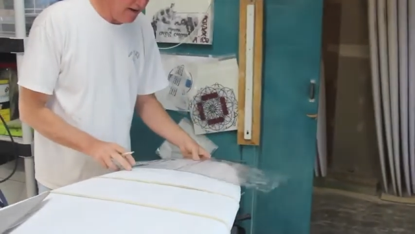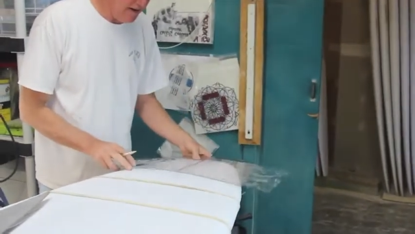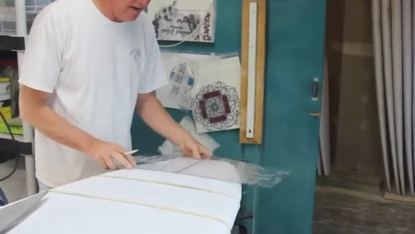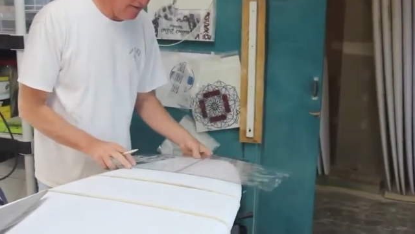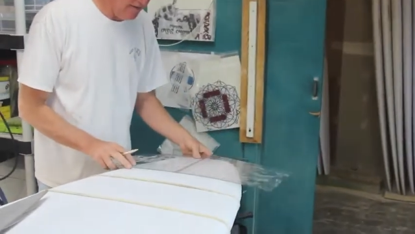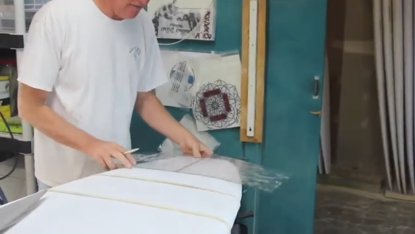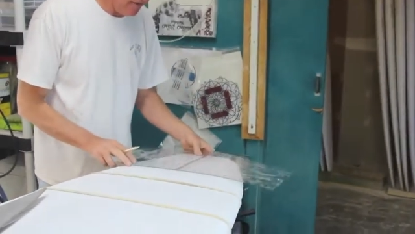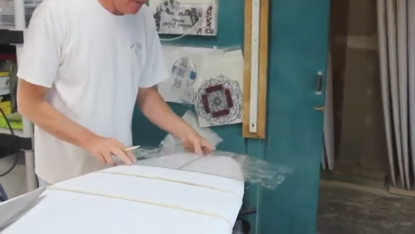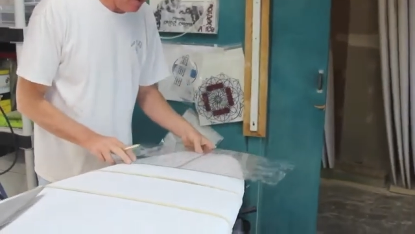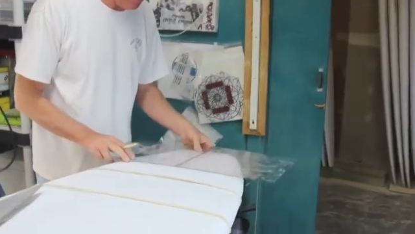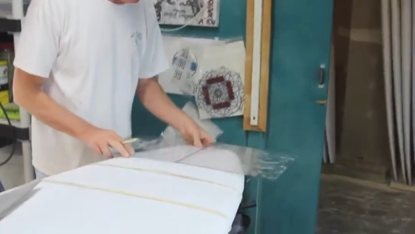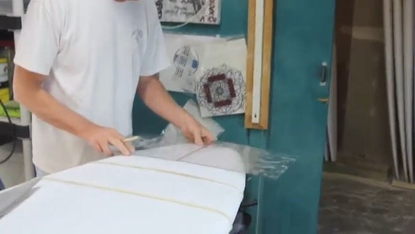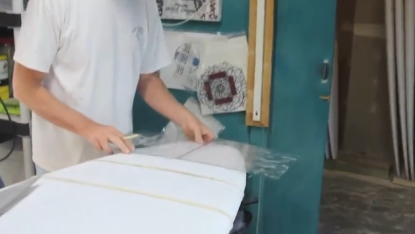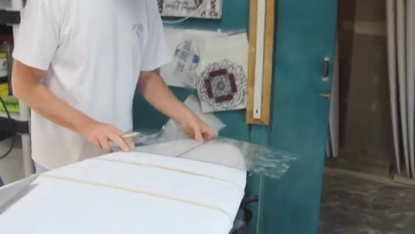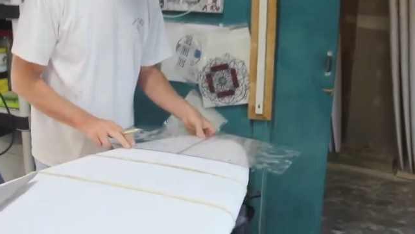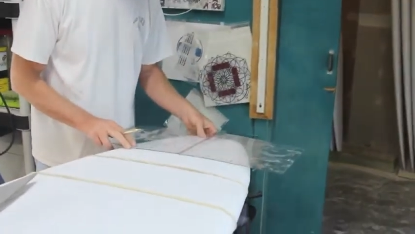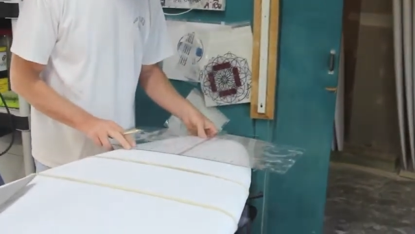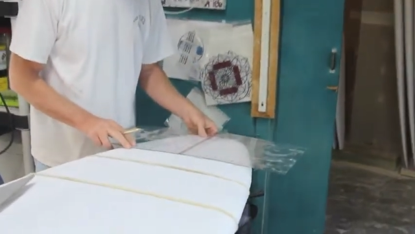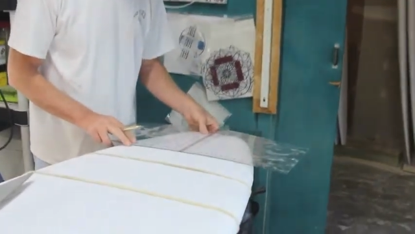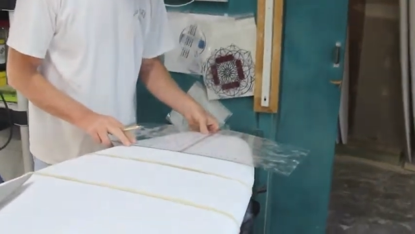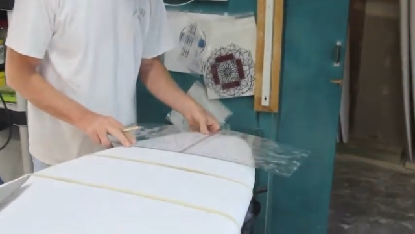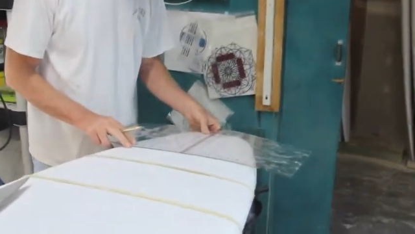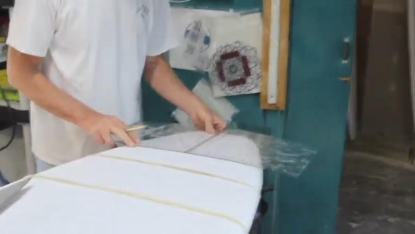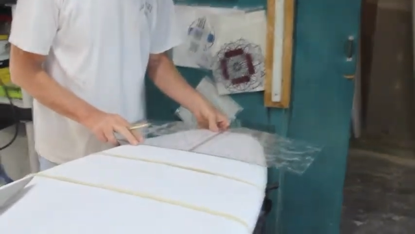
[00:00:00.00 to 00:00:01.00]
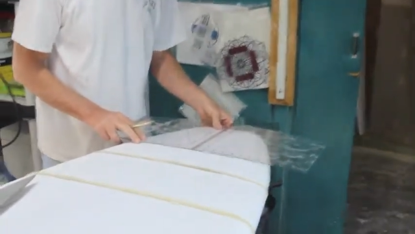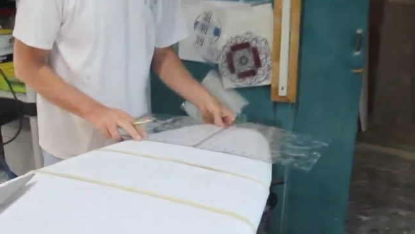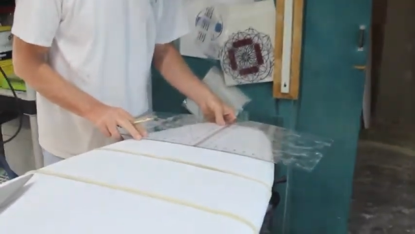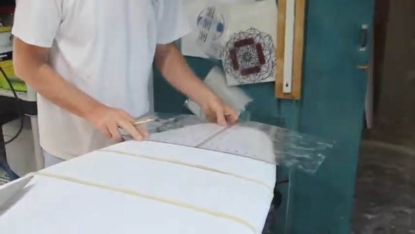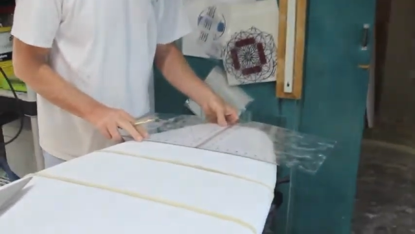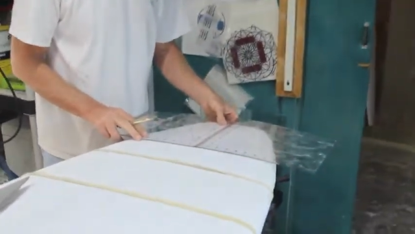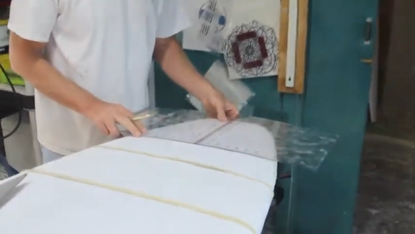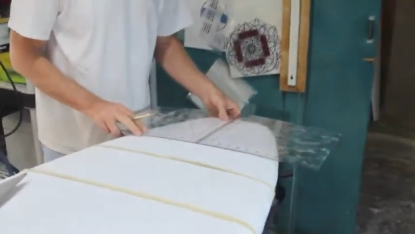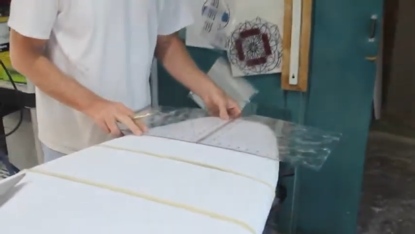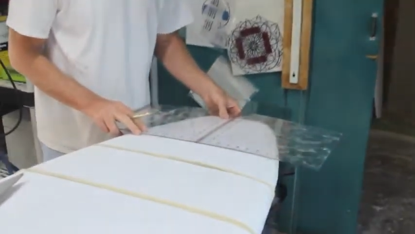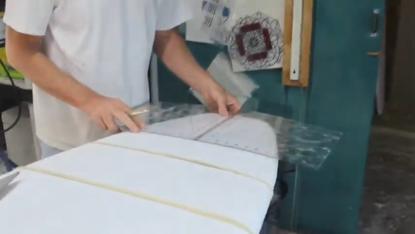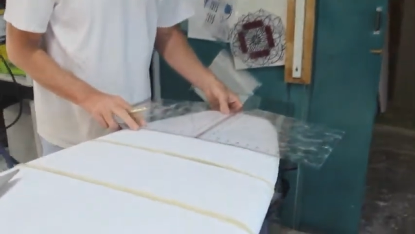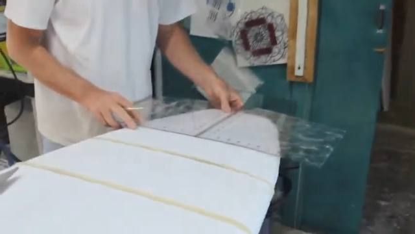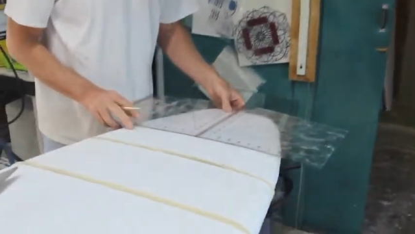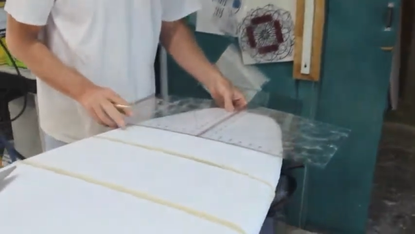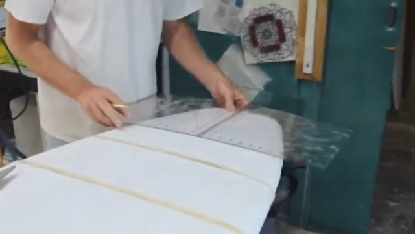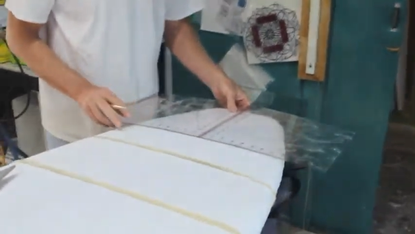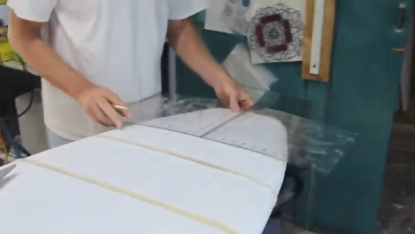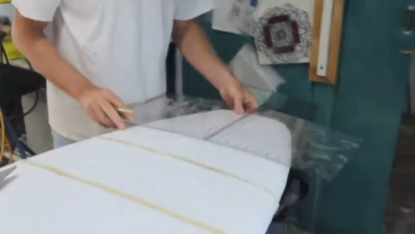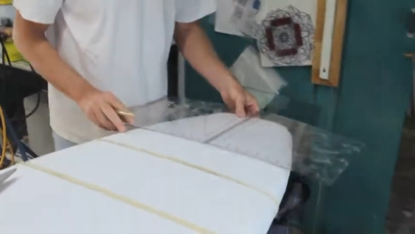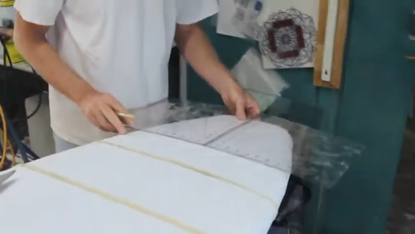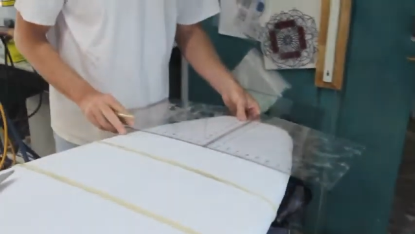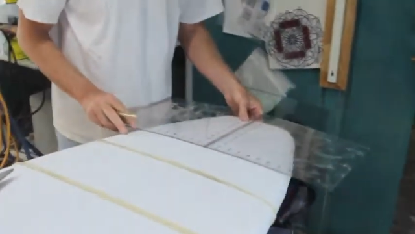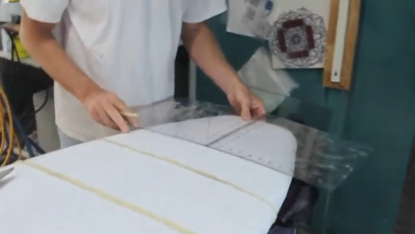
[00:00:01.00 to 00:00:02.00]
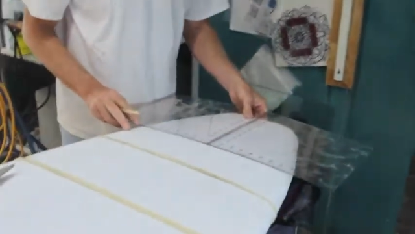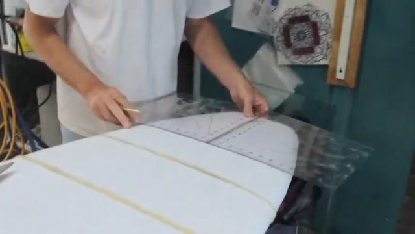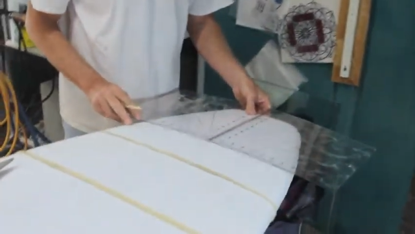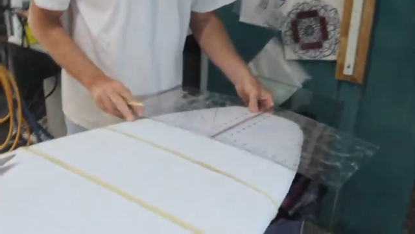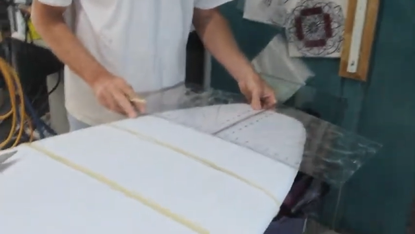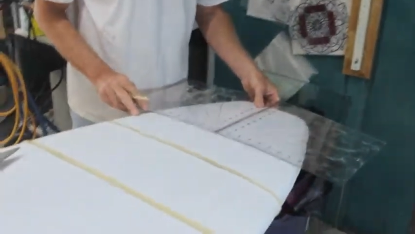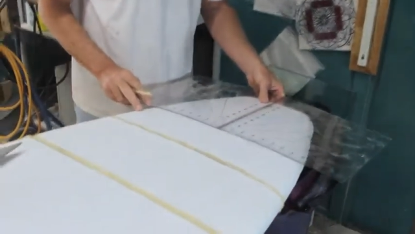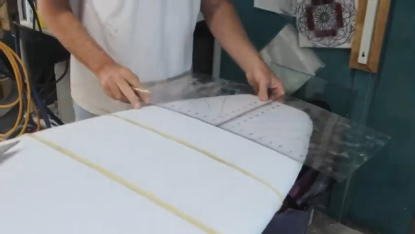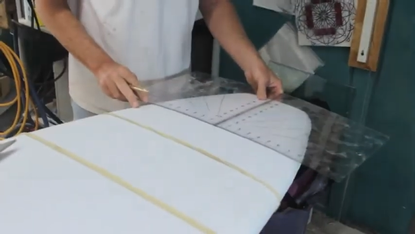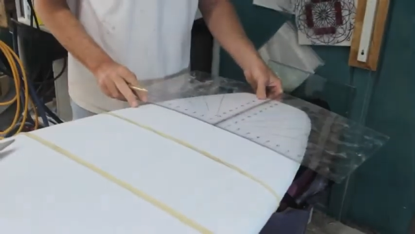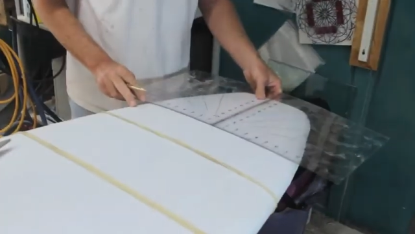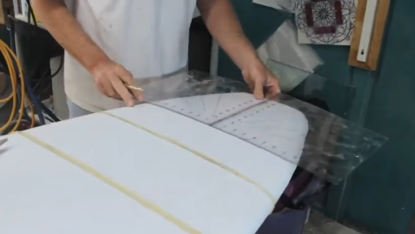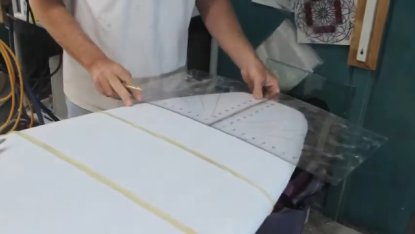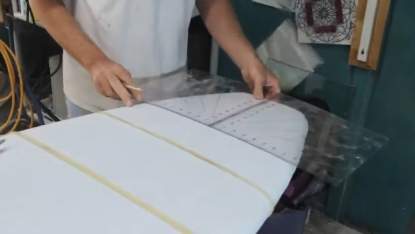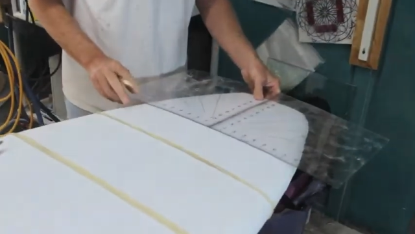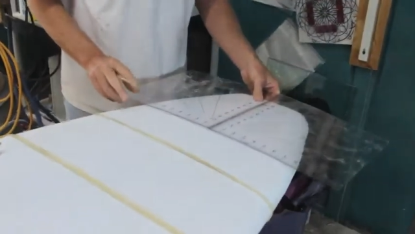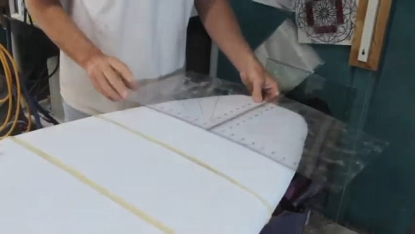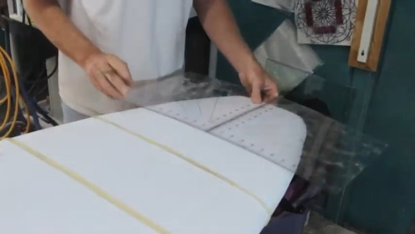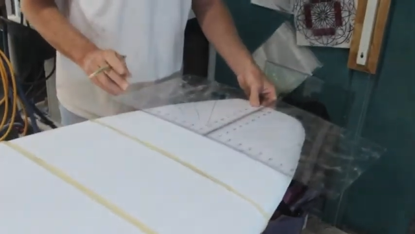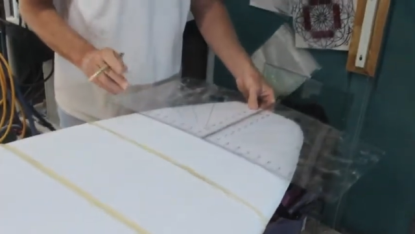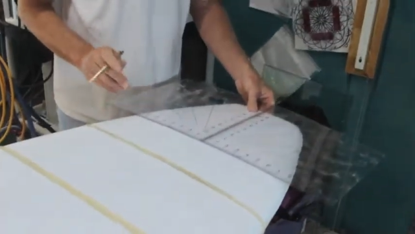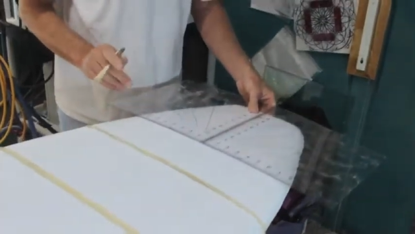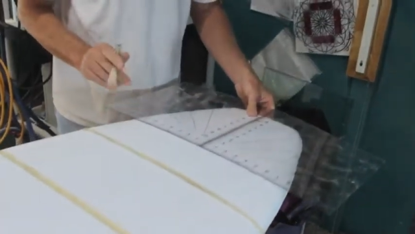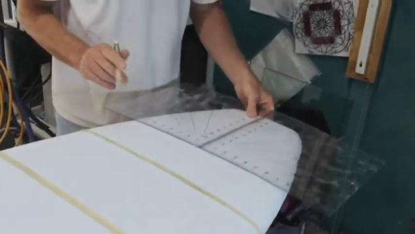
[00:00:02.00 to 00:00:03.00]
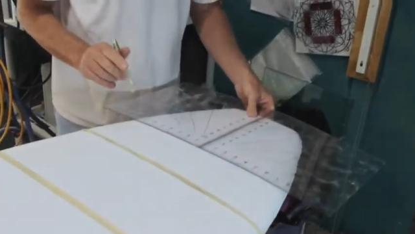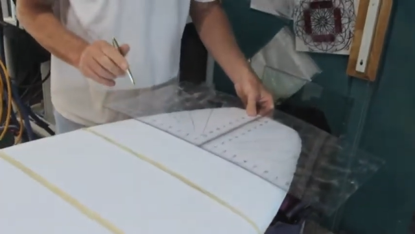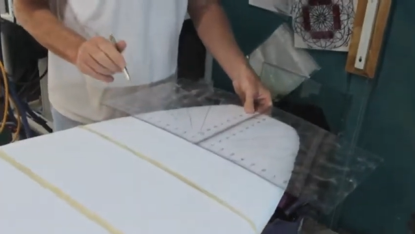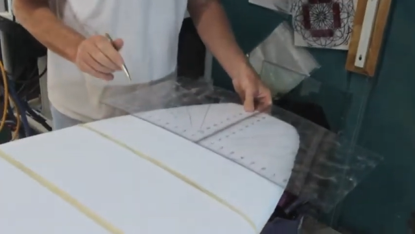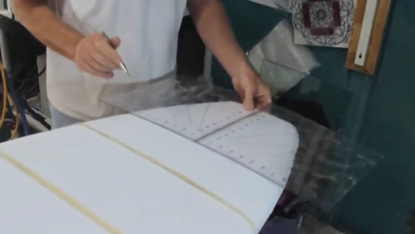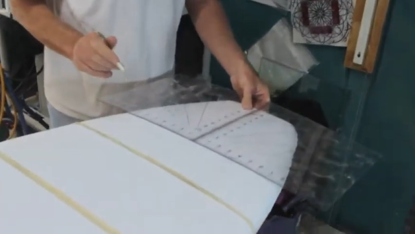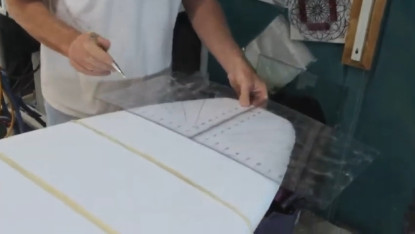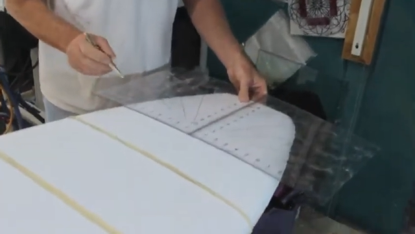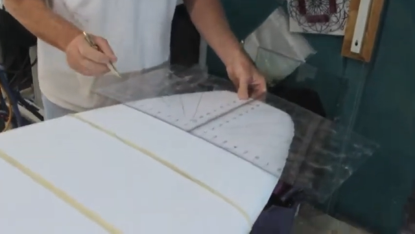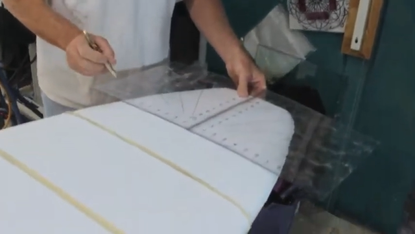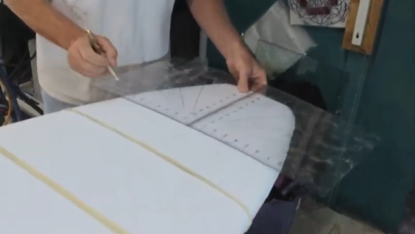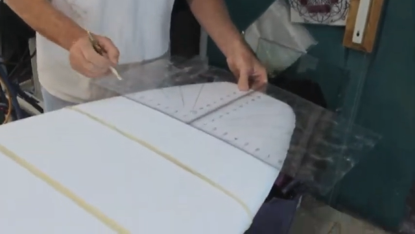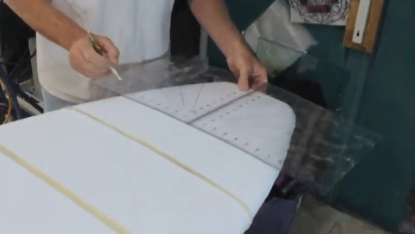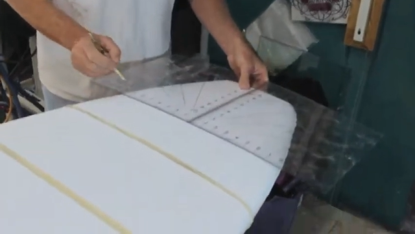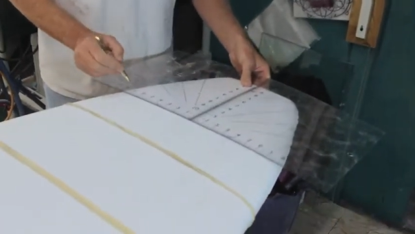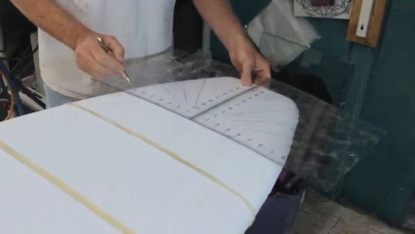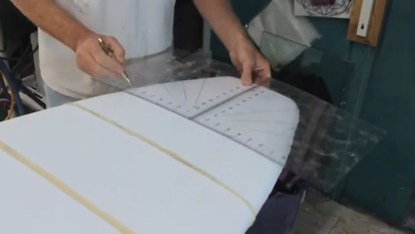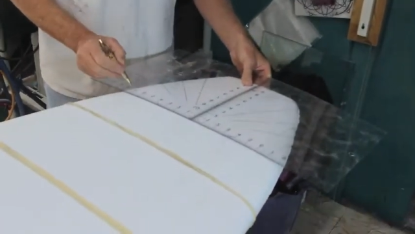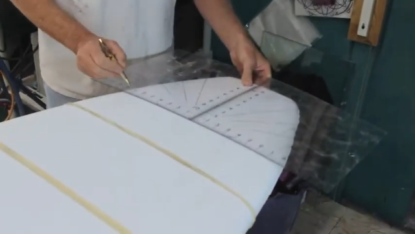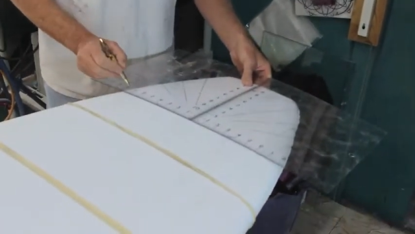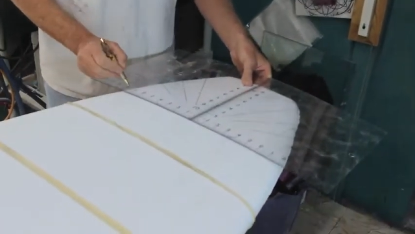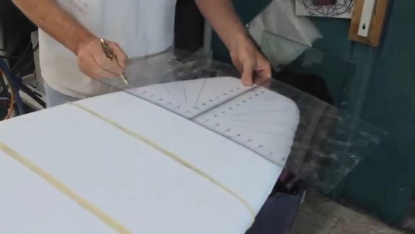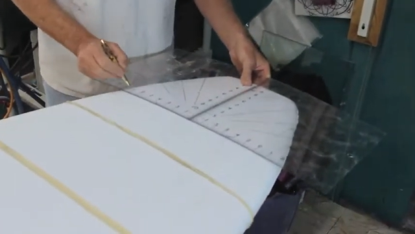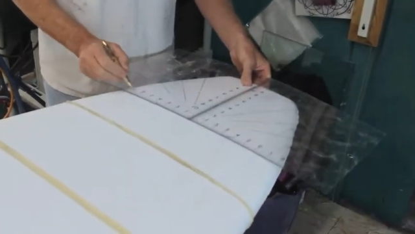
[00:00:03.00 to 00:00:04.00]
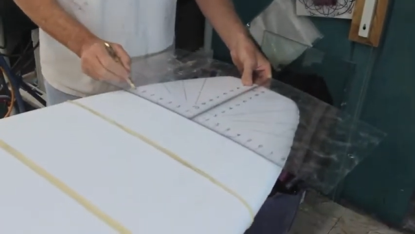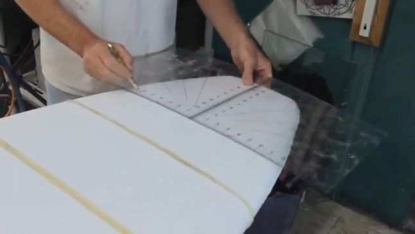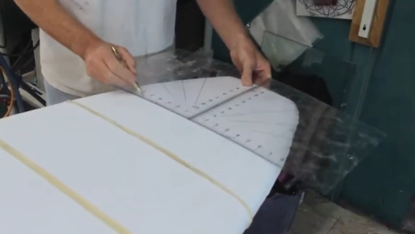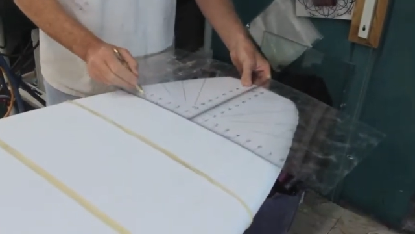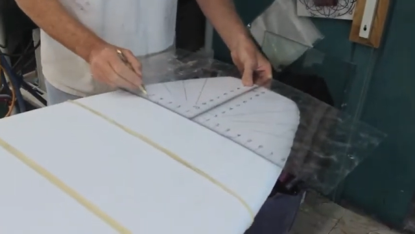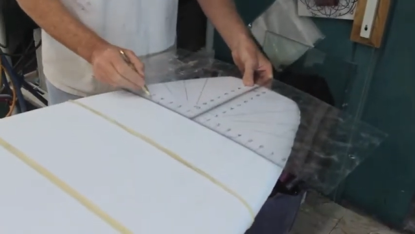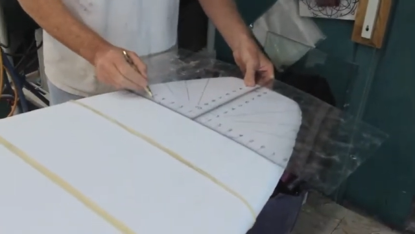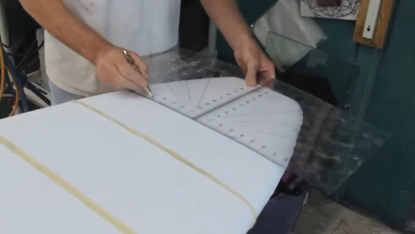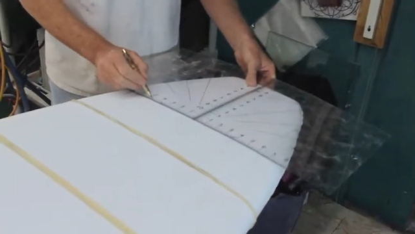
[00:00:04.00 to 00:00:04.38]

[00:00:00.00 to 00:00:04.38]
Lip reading: Nobody's mouth can be seen.